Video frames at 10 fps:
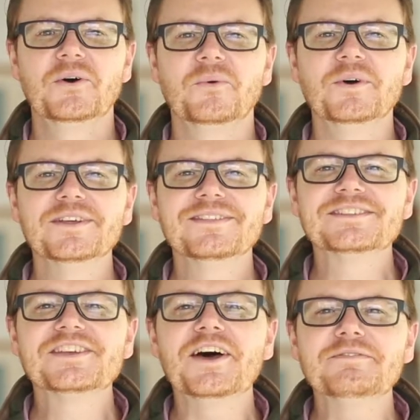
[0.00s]
One of the
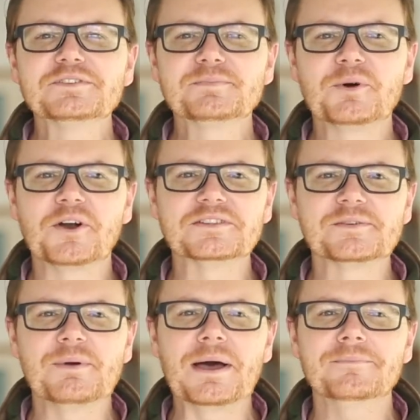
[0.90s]
toughest parts
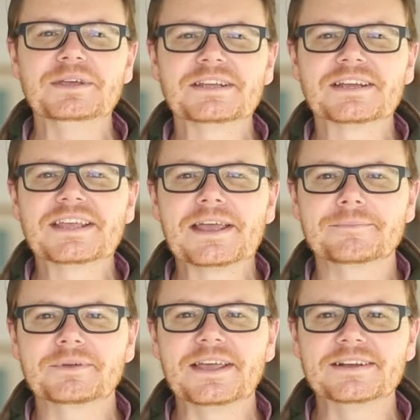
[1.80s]
about being a
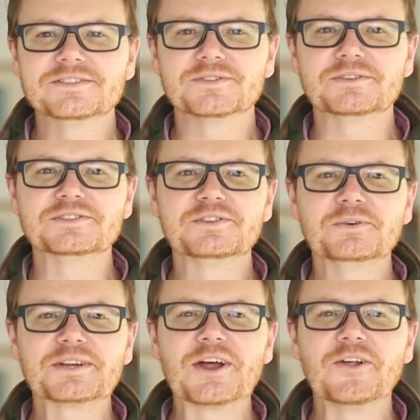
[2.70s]
camp counselor is
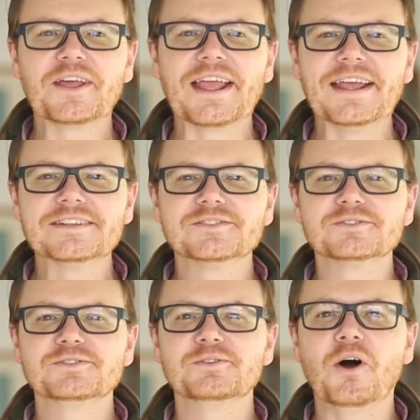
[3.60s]
knowing all the
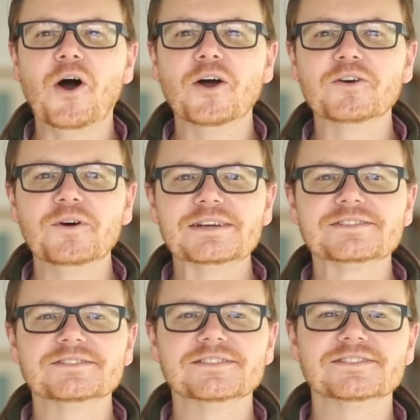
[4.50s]
answers to all
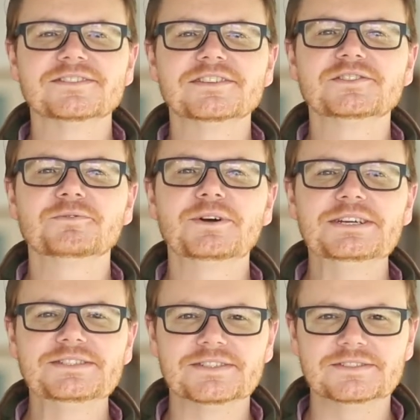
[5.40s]
questions and
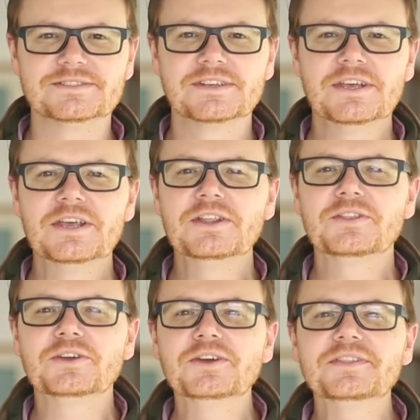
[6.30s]
situations. The good